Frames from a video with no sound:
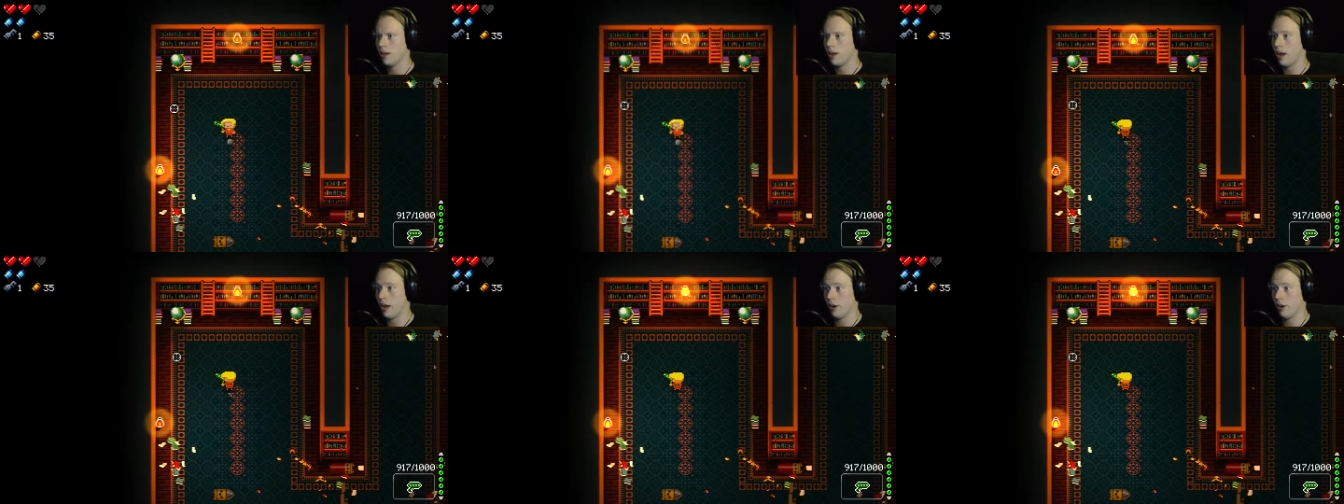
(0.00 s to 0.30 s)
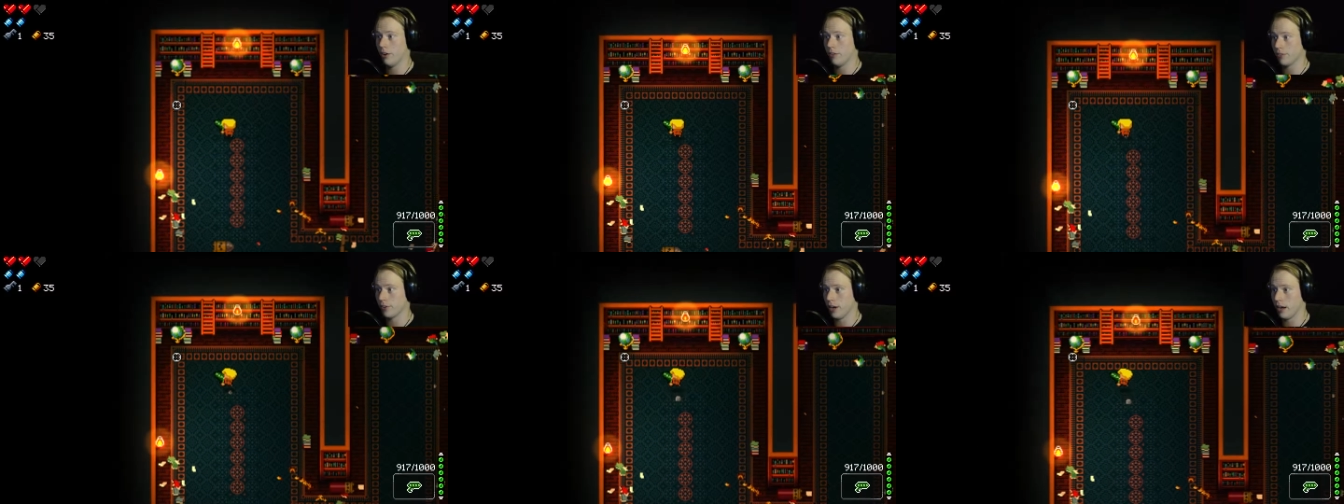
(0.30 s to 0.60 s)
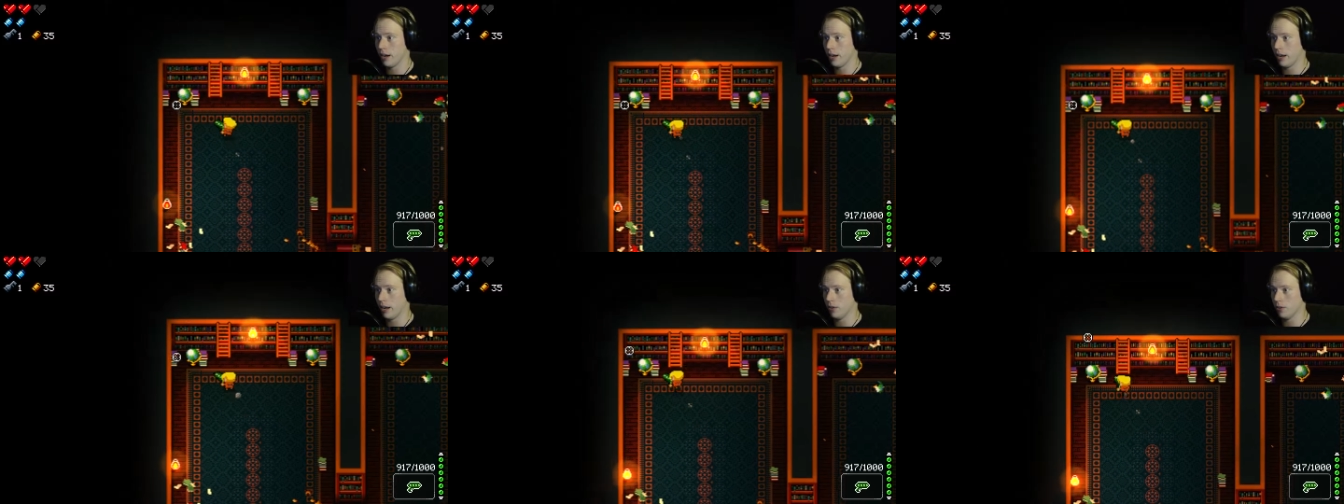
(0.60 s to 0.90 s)
I
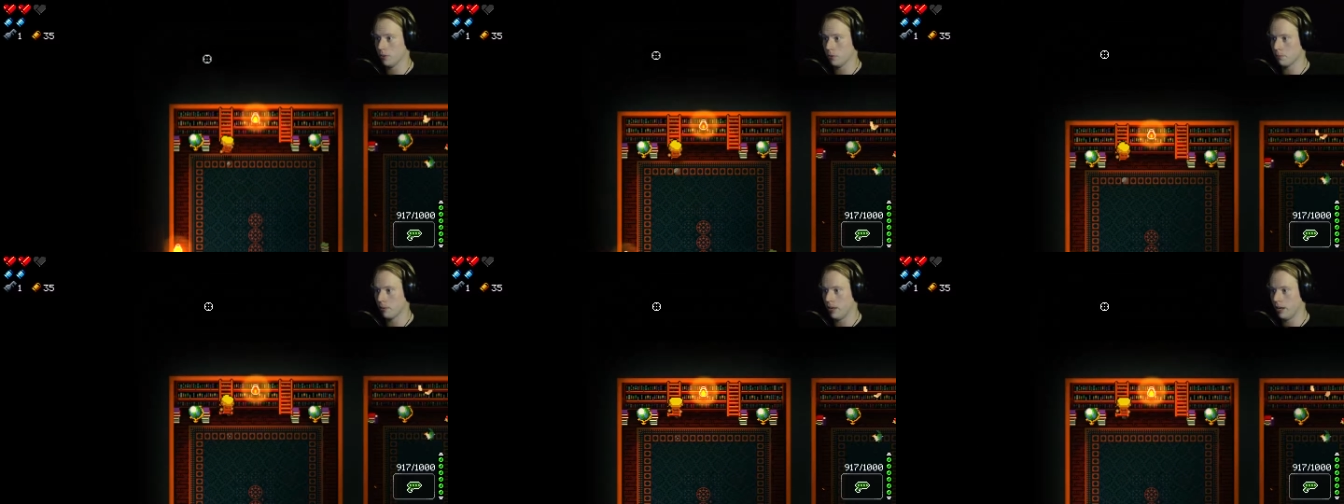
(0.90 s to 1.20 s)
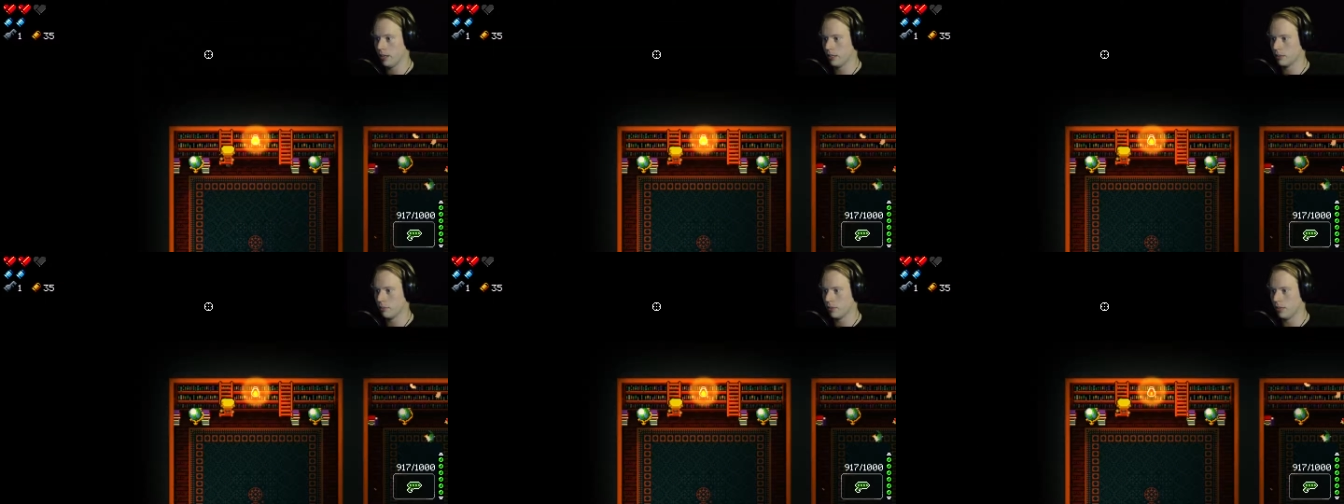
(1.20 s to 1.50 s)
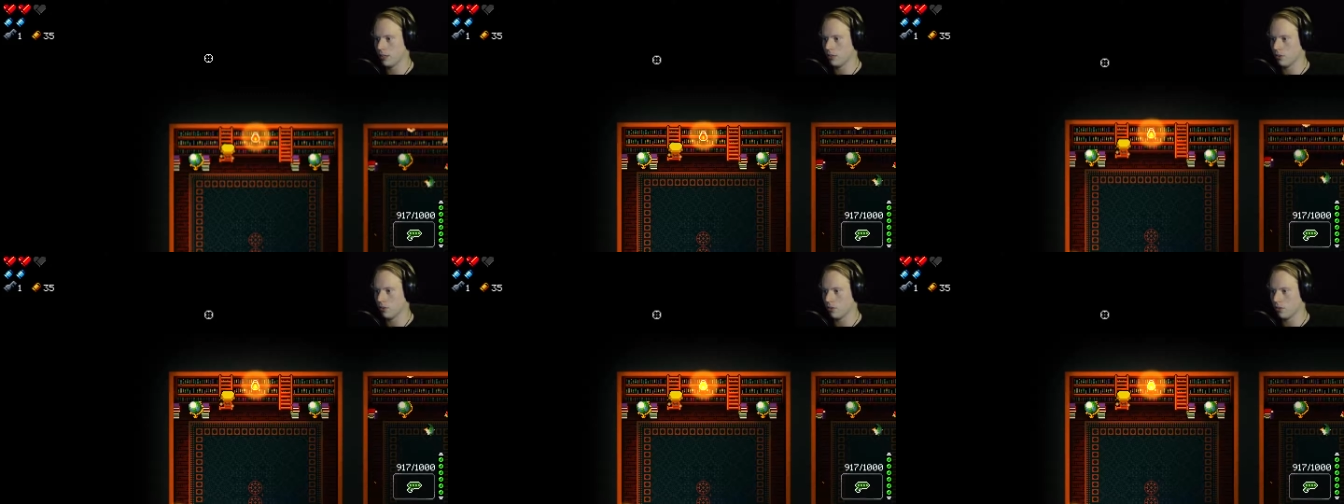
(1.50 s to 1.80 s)
forgot how to use blanks, but
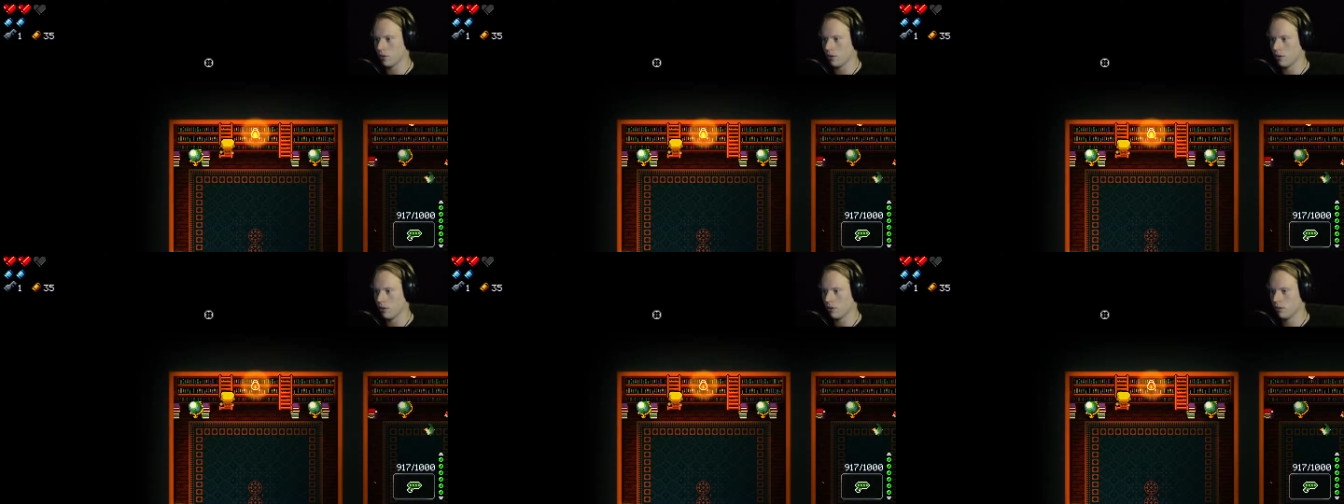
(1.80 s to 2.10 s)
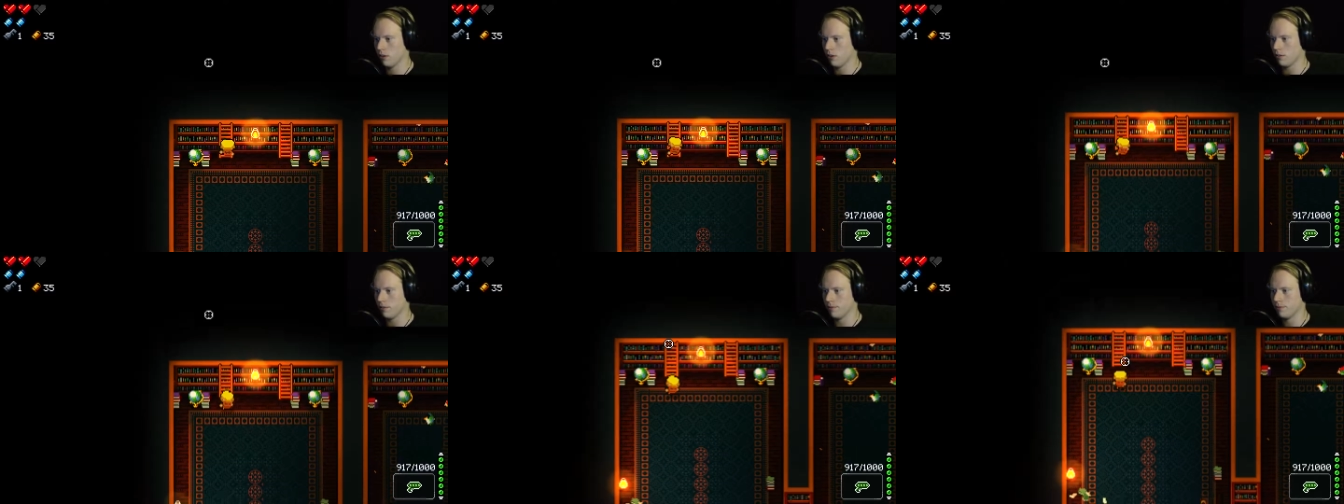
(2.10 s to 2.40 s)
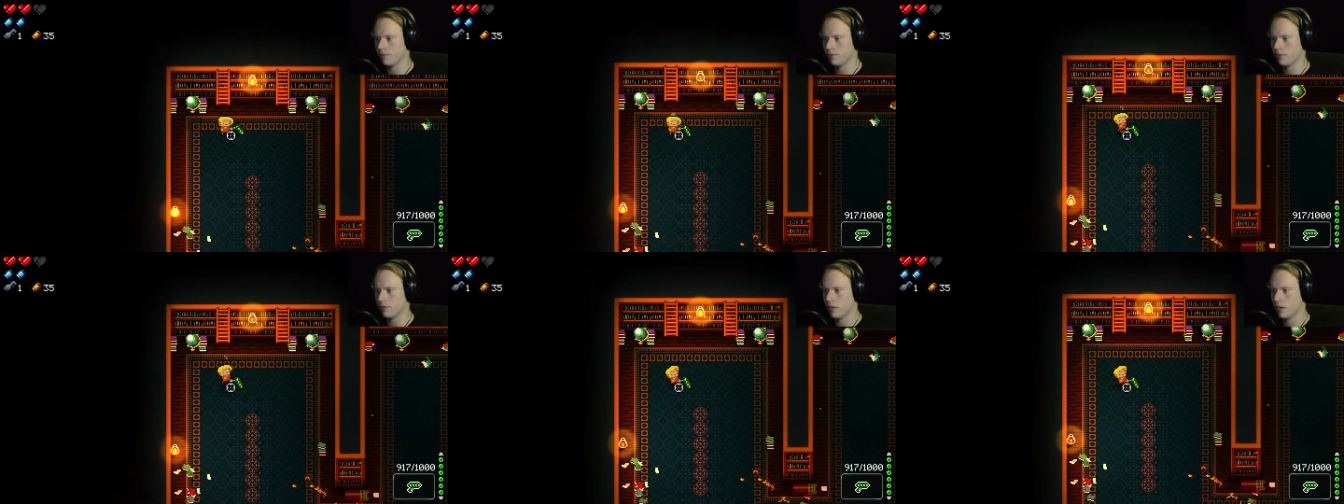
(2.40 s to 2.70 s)
that's okay.
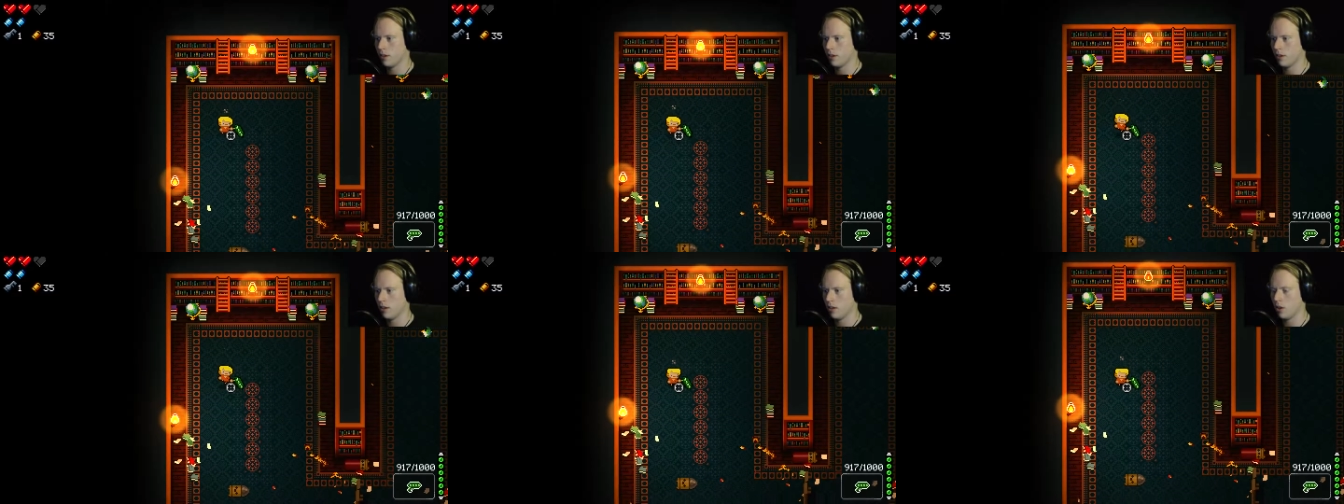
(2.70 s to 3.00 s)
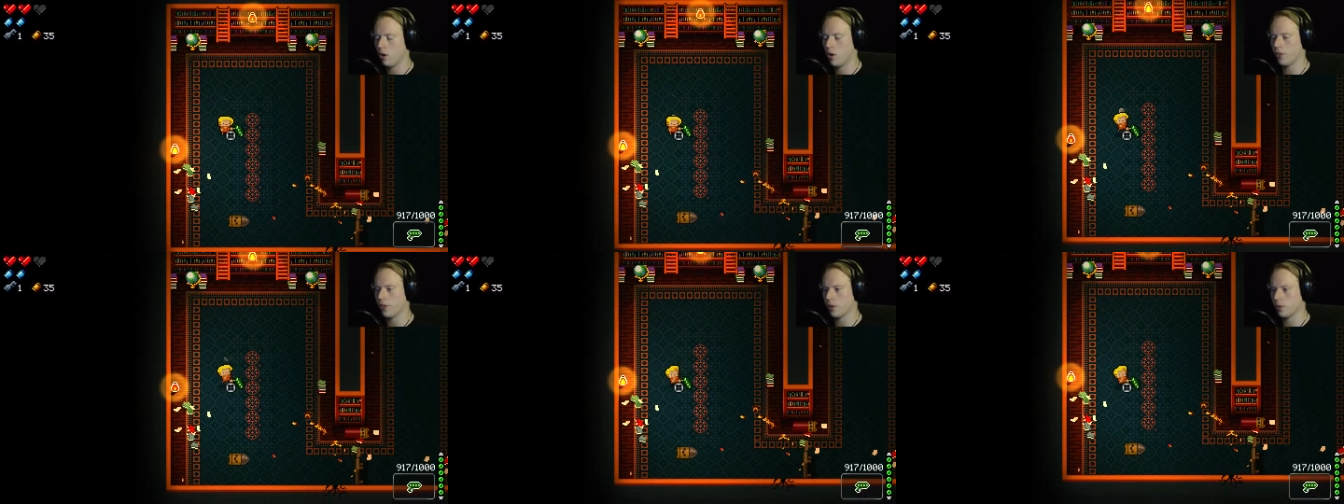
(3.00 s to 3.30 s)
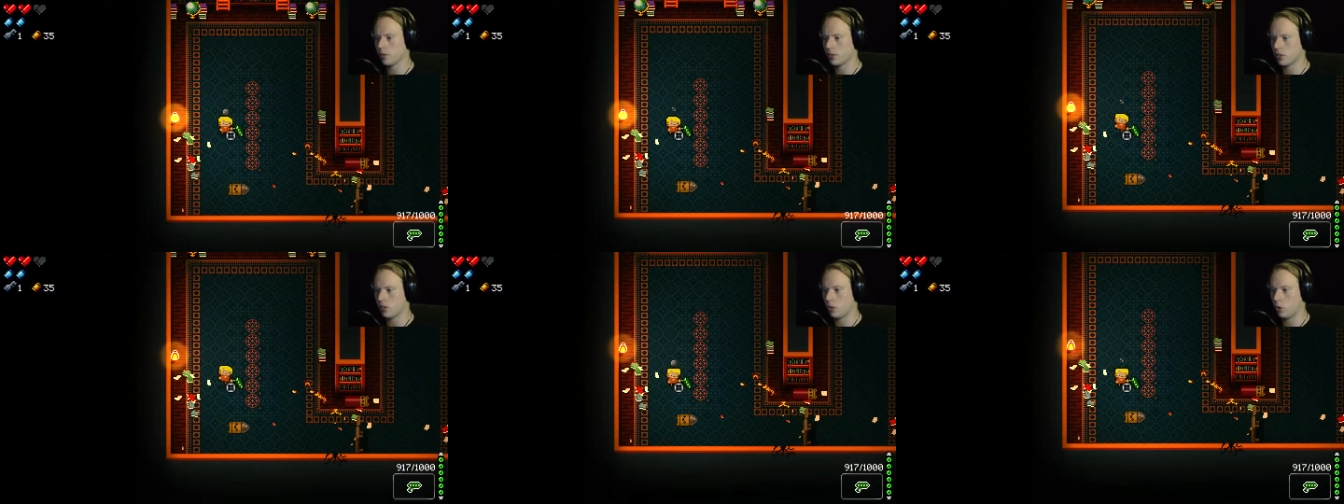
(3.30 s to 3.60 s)
Oh, I think
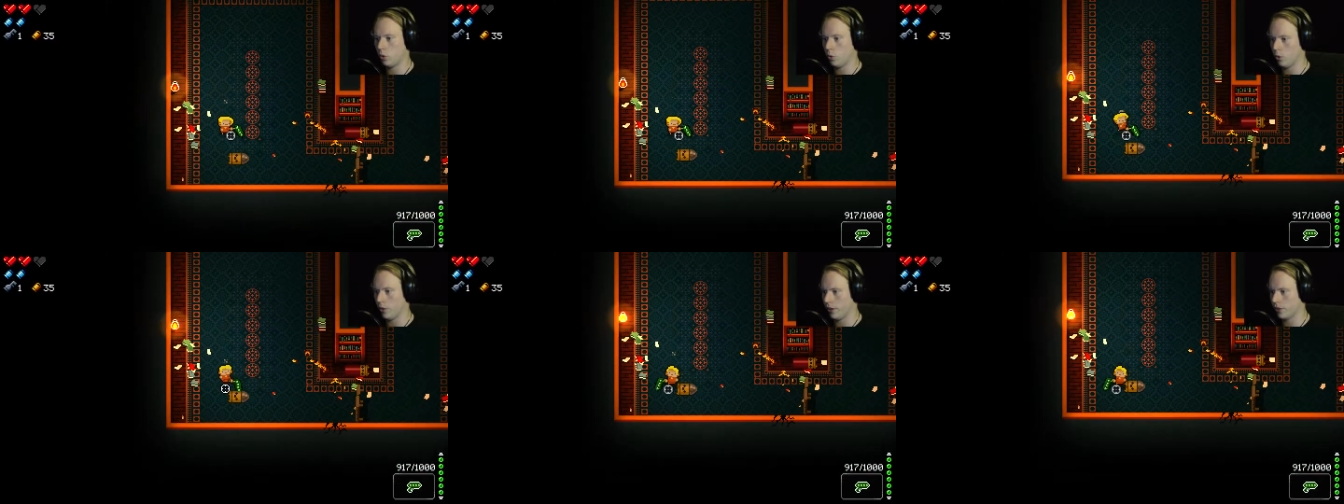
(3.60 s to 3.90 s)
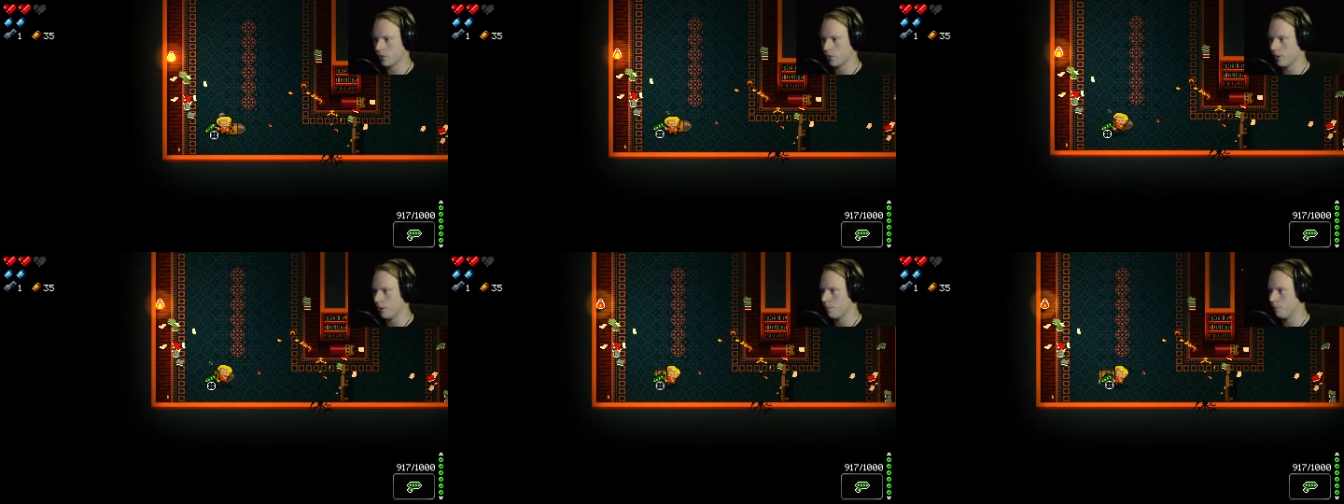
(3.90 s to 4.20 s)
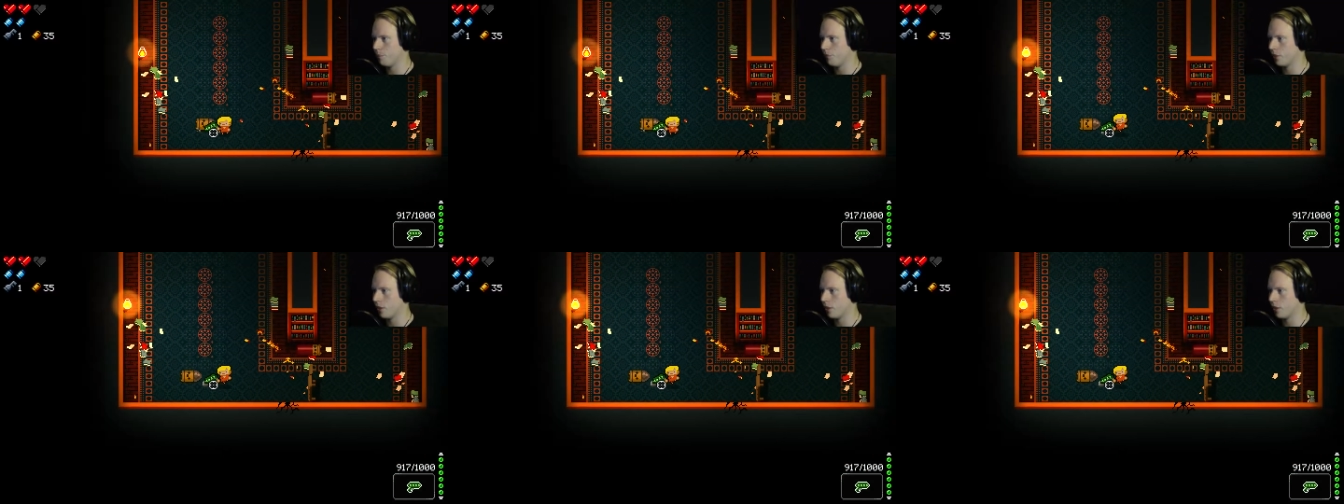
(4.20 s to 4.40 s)
it was Q, that's right.